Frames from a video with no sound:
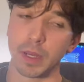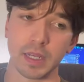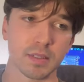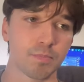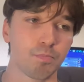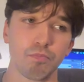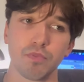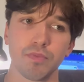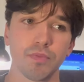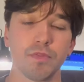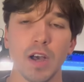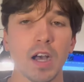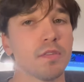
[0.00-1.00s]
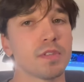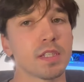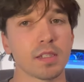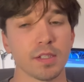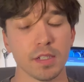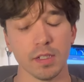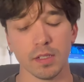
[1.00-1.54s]
past
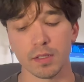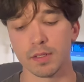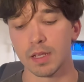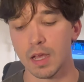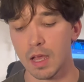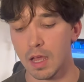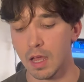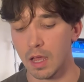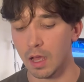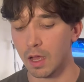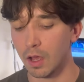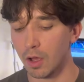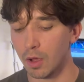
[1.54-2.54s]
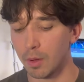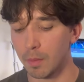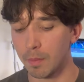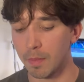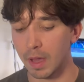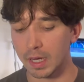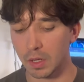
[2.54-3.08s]
5-6 years,
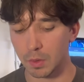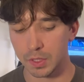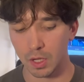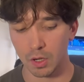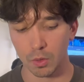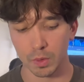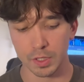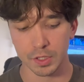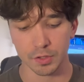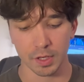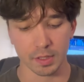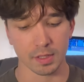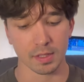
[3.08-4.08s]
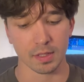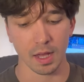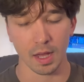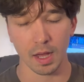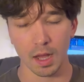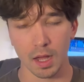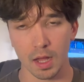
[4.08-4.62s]
and I was always trying to
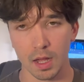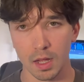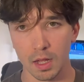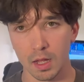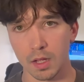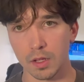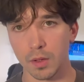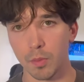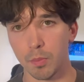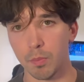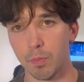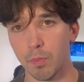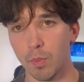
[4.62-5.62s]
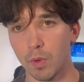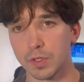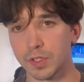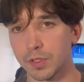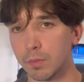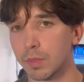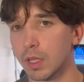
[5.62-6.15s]
start
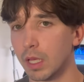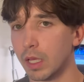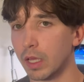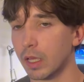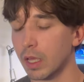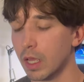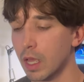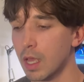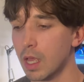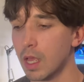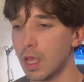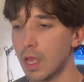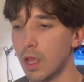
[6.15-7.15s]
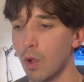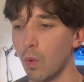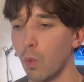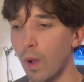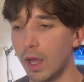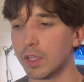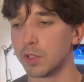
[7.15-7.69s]
something
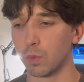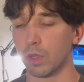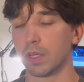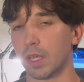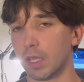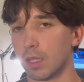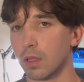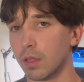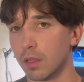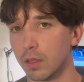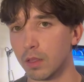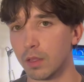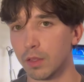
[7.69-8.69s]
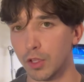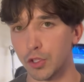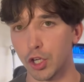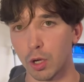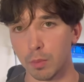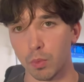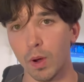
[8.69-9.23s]
whilst working as
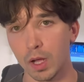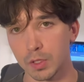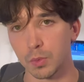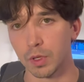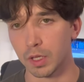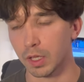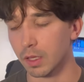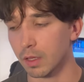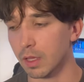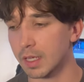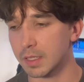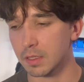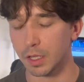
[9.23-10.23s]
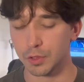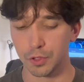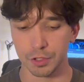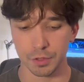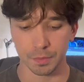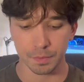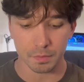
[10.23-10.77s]
an
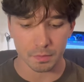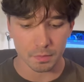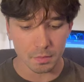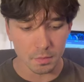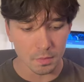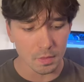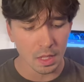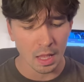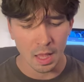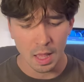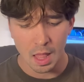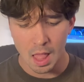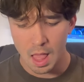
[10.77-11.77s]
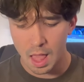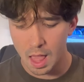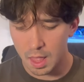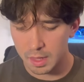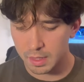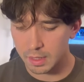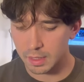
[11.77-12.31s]
electrician,
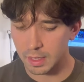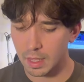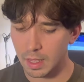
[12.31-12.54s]
and